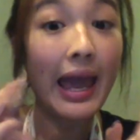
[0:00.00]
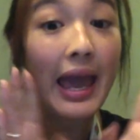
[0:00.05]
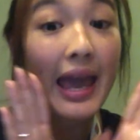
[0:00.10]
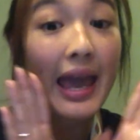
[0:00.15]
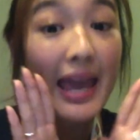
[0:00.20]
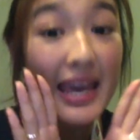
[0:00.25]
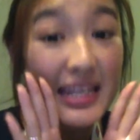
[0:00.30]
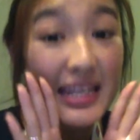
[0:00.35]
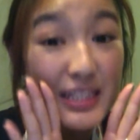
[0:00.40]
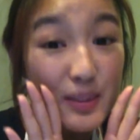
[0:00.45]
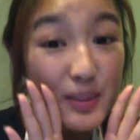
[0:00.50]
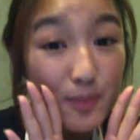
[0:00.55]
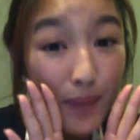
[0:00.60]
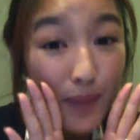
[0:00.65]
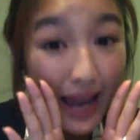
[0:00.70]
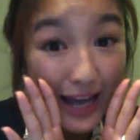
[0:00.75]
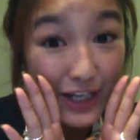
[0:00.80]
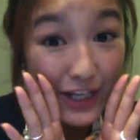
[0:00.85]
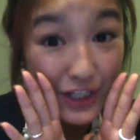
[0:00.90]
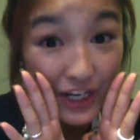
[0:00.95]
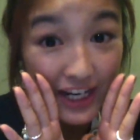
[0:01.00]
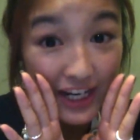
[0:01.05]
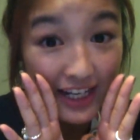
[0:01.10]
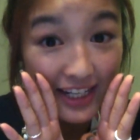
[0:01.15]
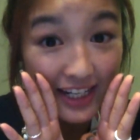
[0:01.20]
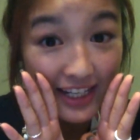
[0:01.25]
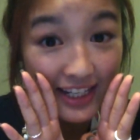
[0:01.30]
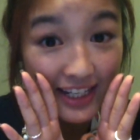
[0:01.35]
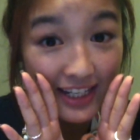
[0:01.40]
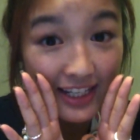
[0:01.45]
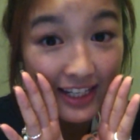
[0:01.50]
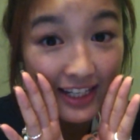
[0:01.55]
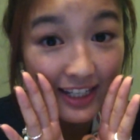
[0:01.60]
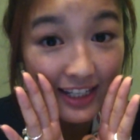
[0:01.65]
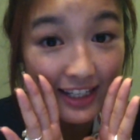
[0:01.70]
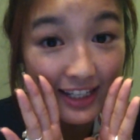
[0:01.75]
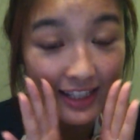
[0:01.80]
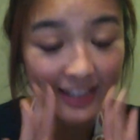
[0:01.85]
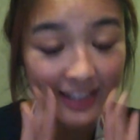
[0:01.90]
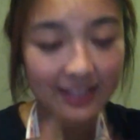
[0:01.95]
It's magic.
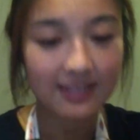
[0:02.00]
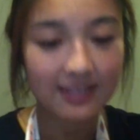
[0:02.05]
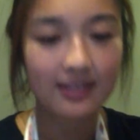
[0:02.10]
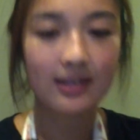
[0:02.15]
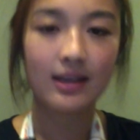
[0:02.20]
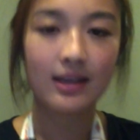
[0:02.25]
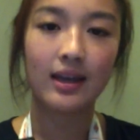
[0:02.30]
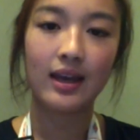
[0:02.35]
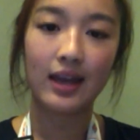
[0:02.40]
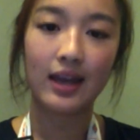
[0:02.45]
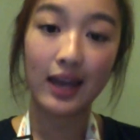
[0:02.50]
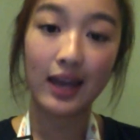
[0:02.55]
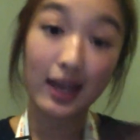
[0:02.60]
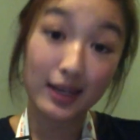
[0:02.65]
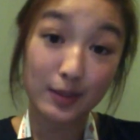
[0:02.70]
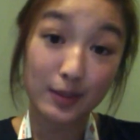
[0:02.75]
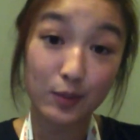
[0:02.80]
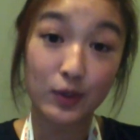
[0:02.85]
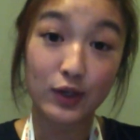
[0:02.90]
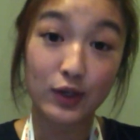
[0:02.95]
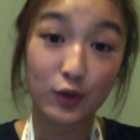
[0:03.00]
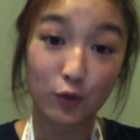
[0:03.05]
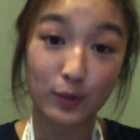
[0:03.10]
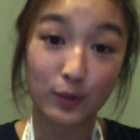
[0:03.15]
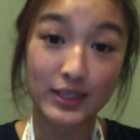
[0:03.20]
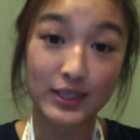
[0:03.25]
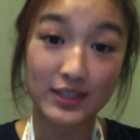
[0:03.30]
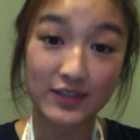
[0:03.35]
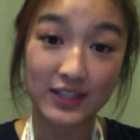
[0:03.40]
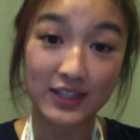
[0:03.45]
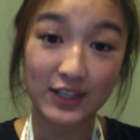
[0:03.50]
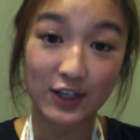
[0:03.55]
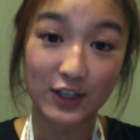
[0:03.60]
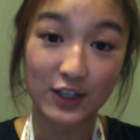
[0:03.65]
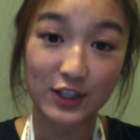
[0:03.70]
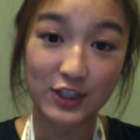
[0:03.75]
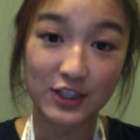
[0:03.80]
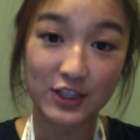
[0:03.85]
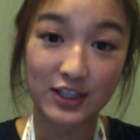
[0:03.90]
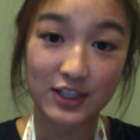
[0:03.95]
And a pretty cool piece of
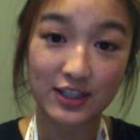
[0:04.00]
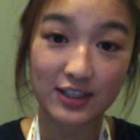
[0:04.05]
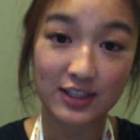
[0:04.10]
technology.